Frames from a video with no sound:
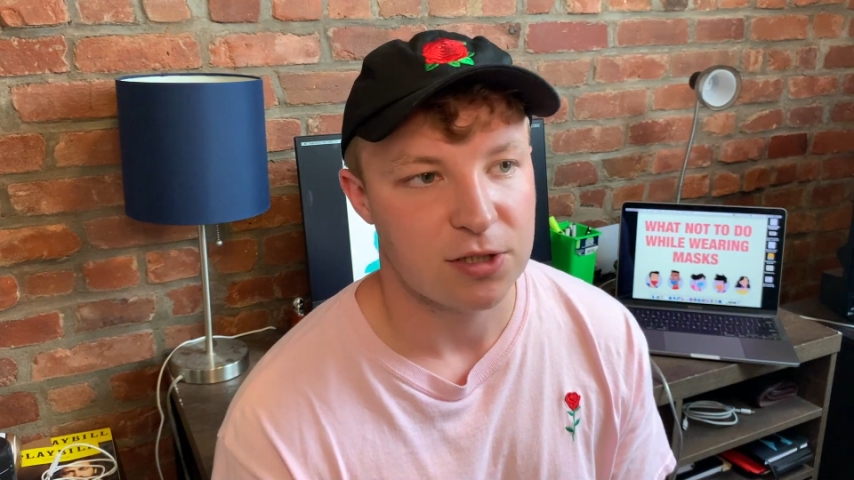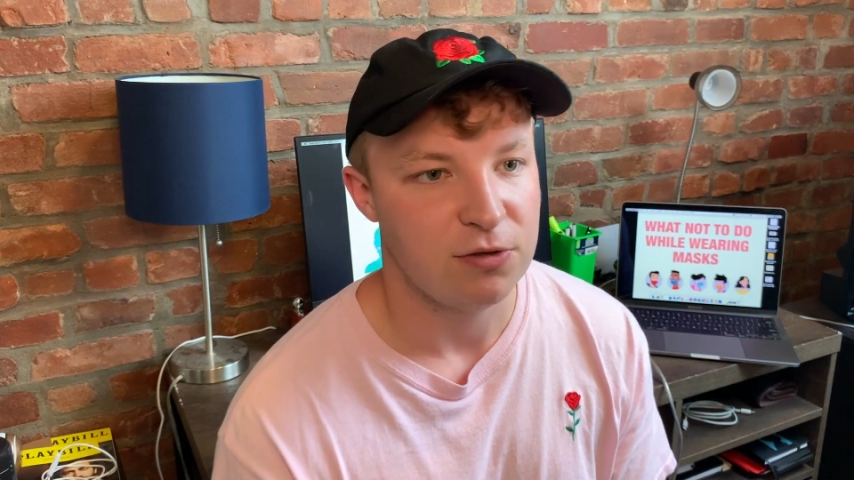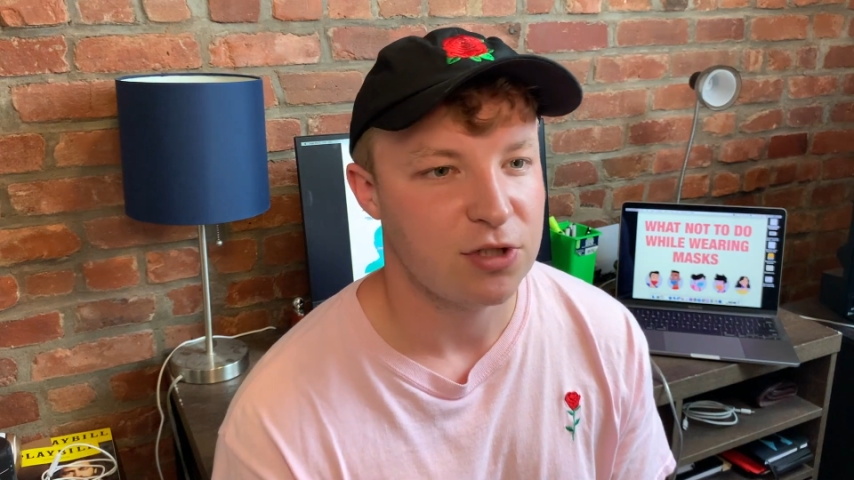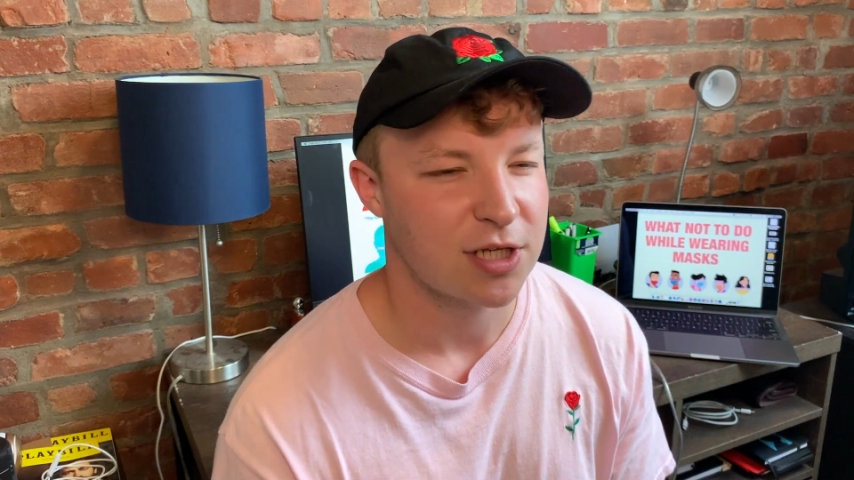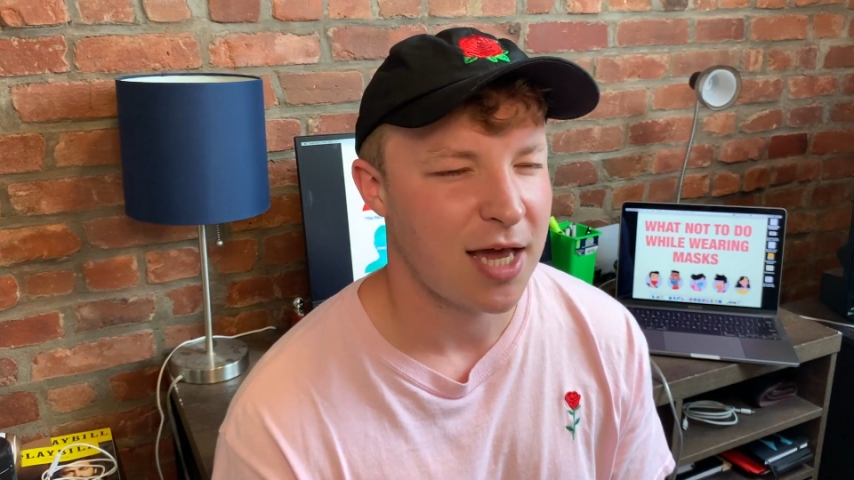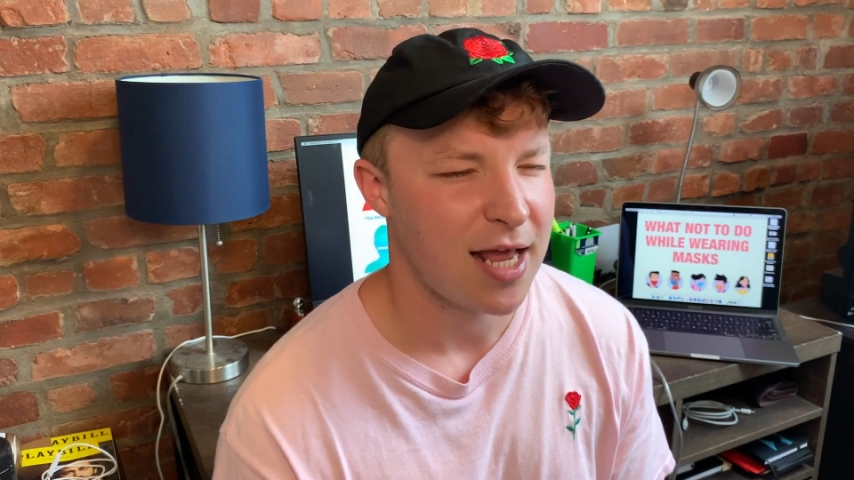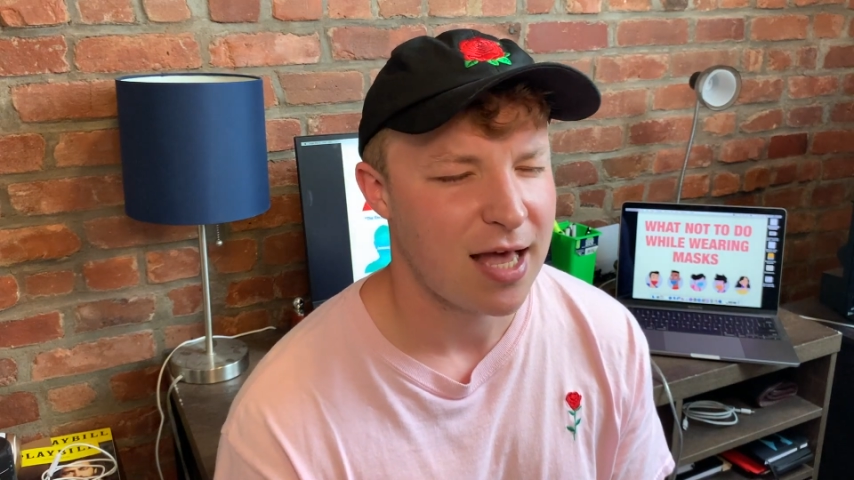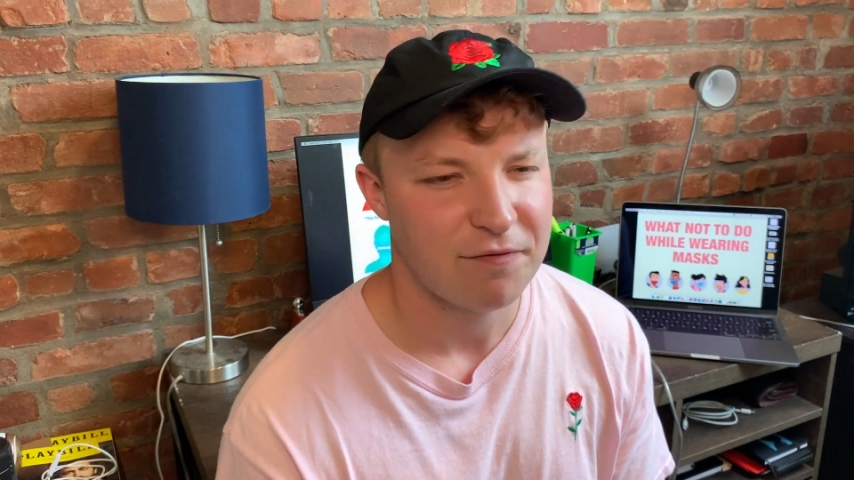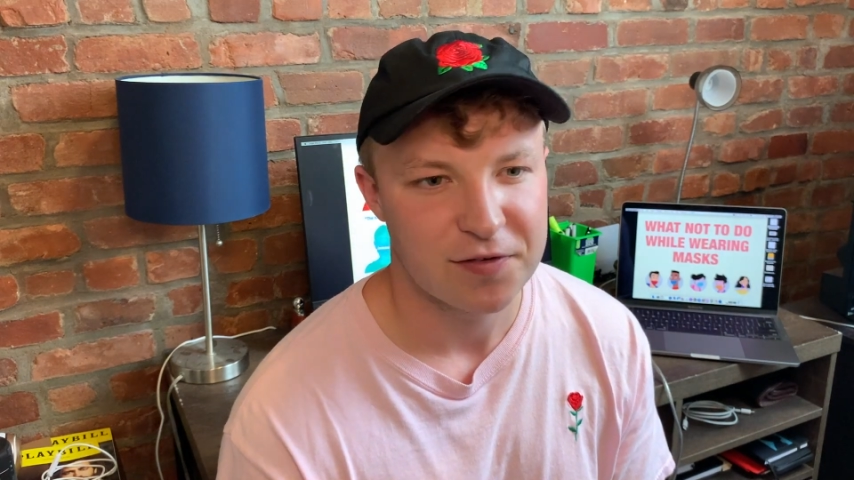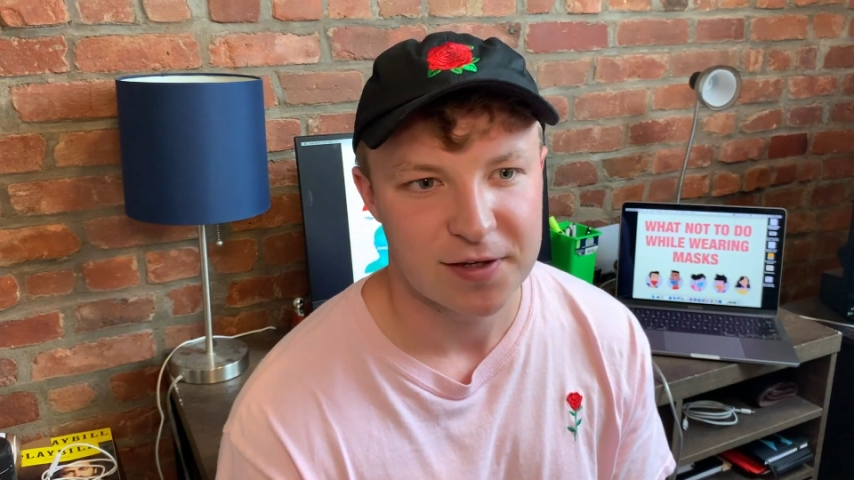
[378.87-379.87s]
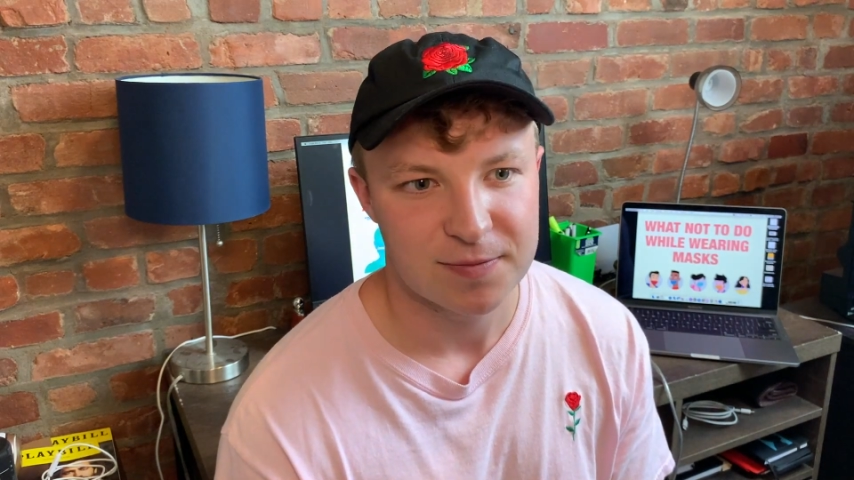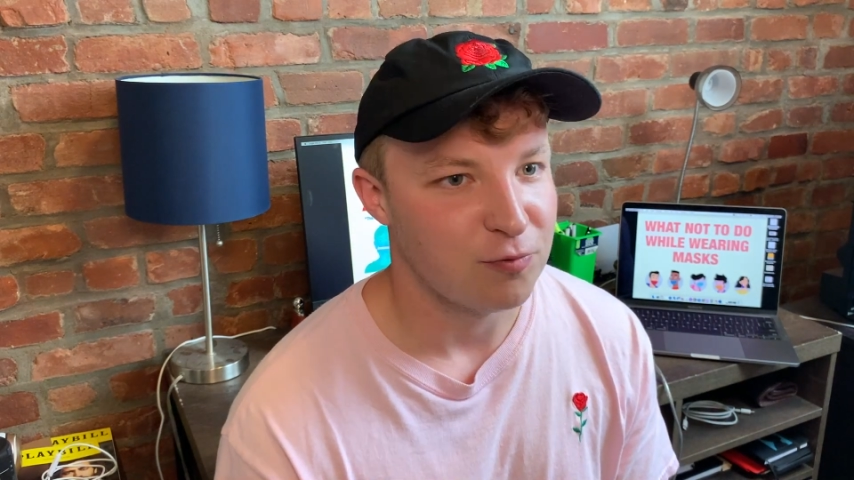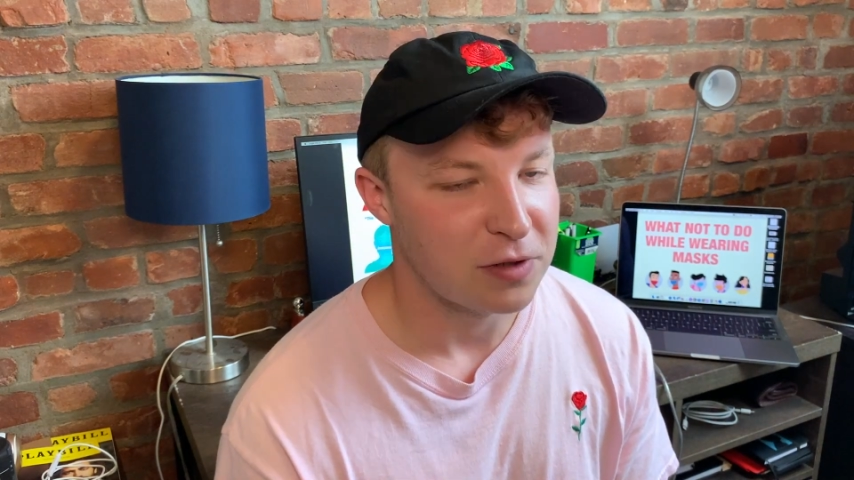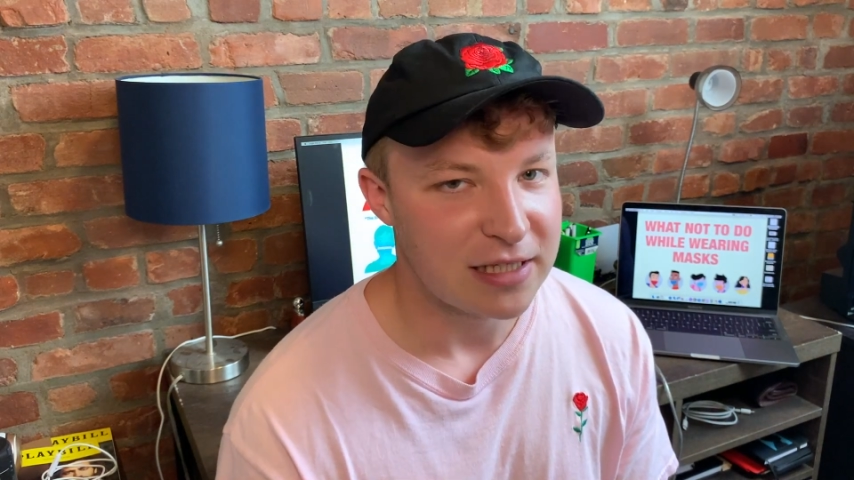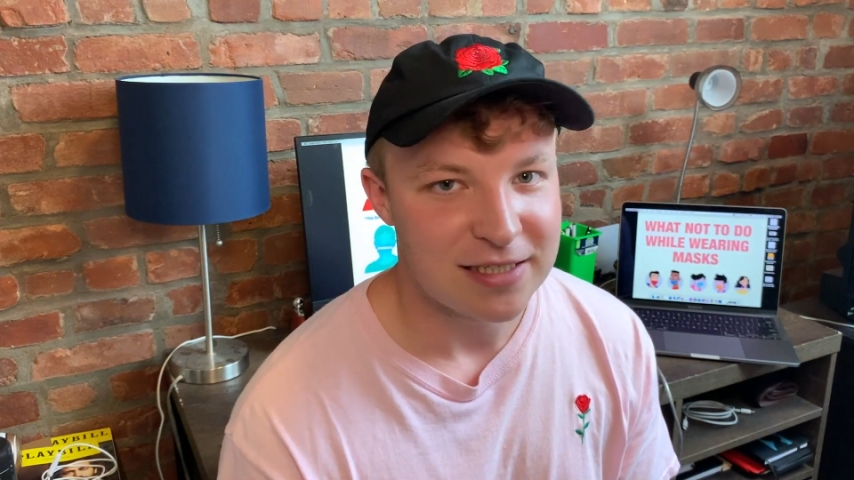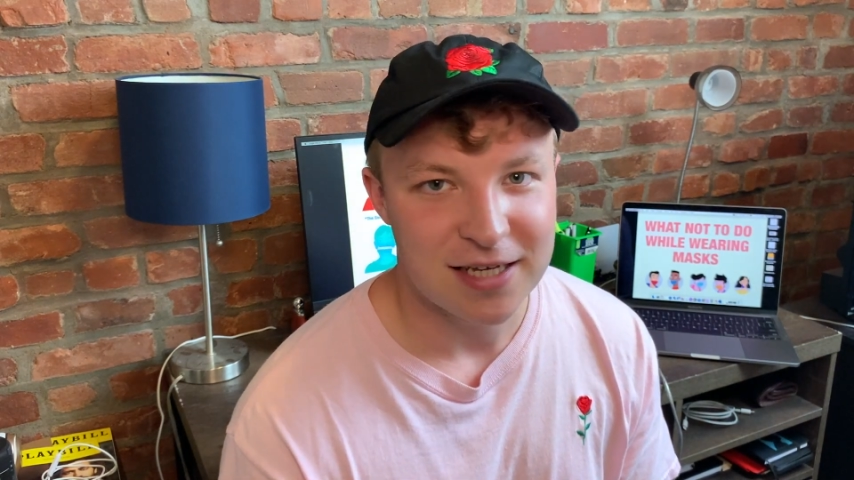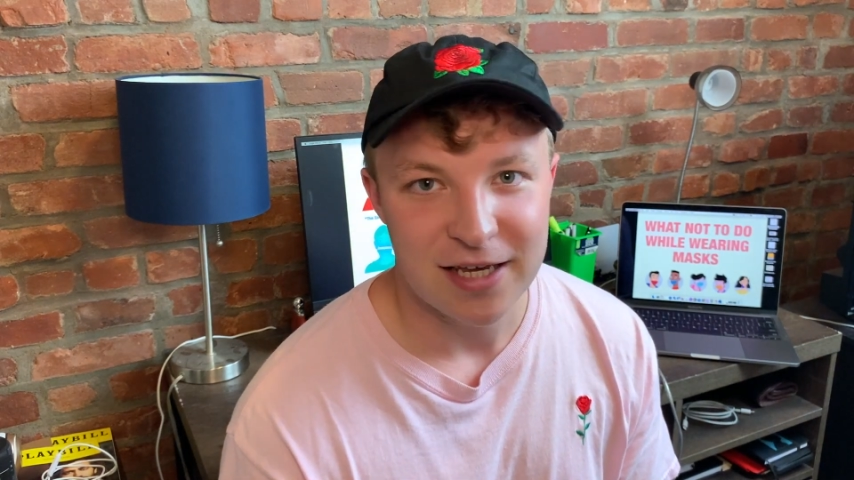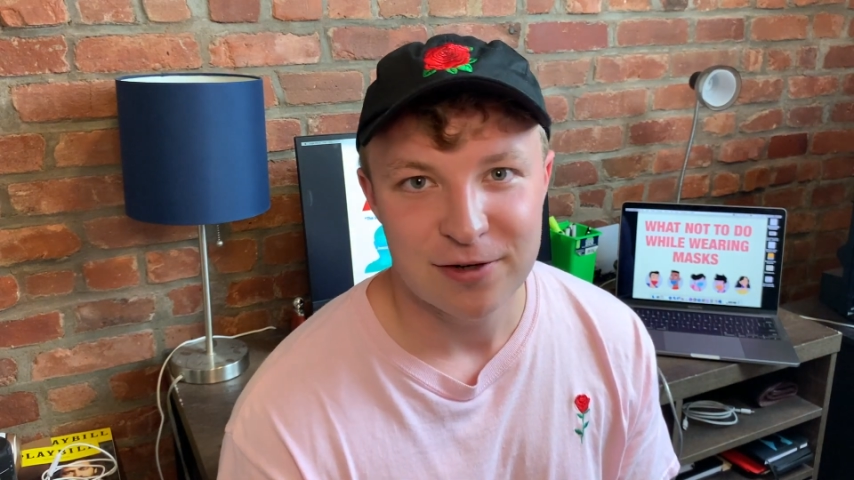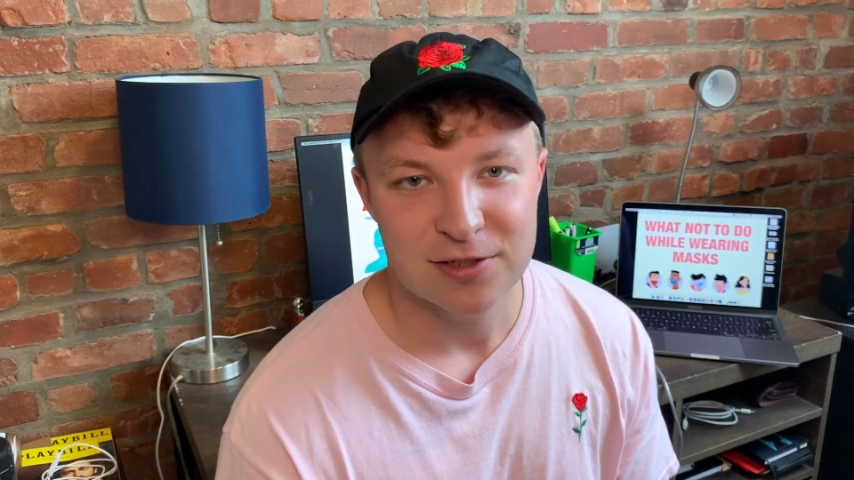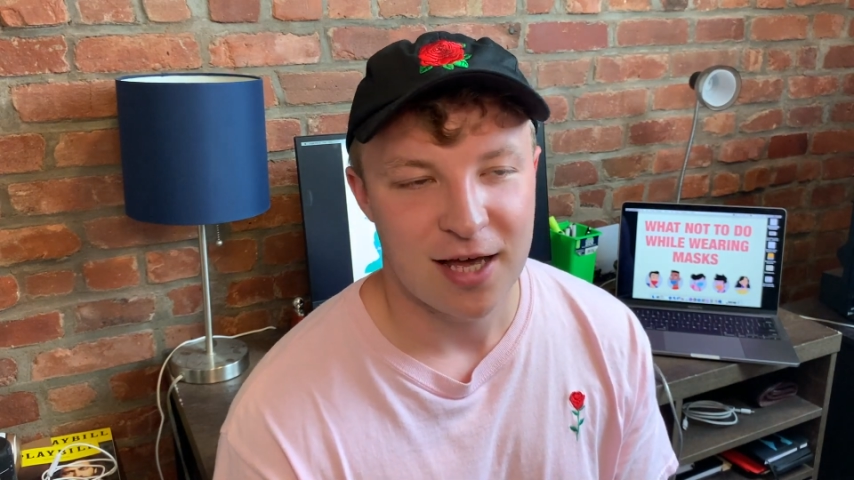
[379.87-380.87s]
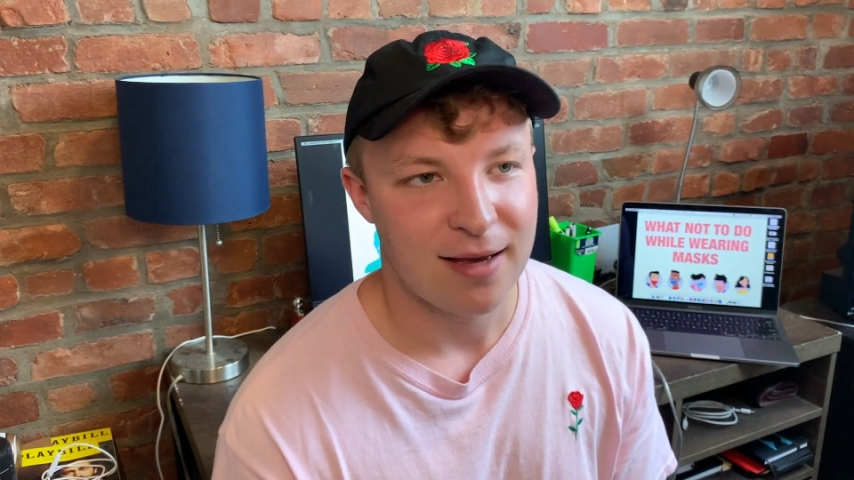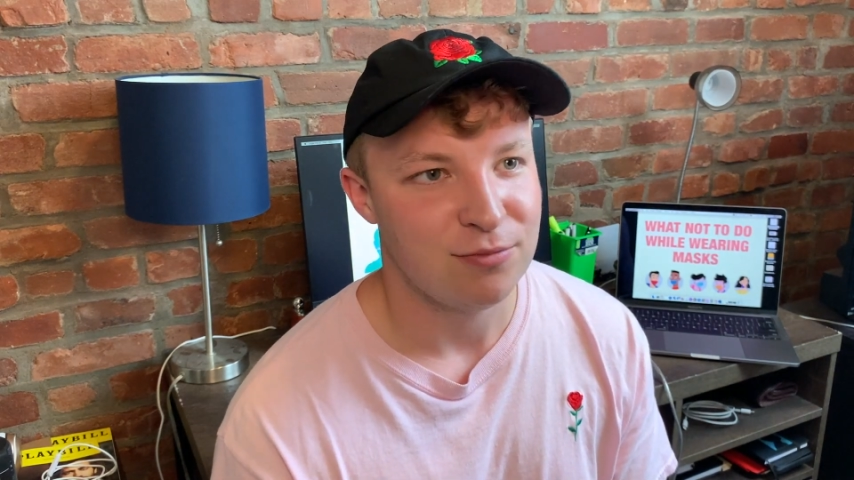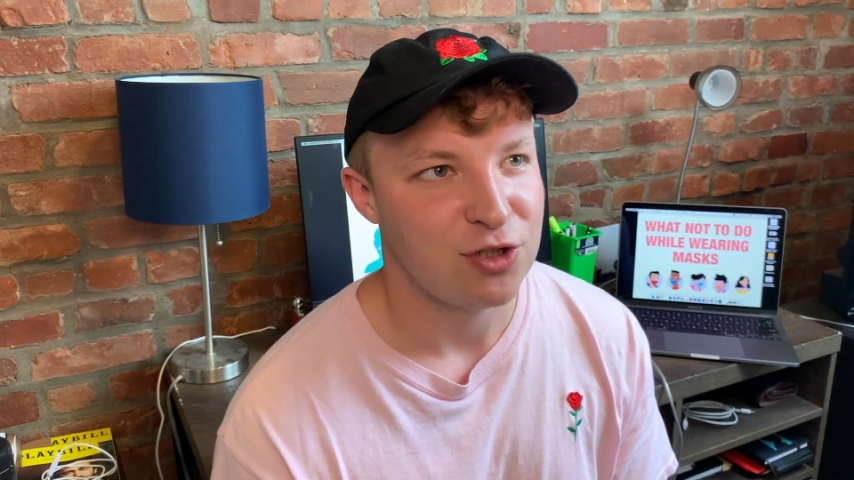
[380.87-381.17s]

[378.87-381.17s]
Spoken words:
You just kind of have to really take your time.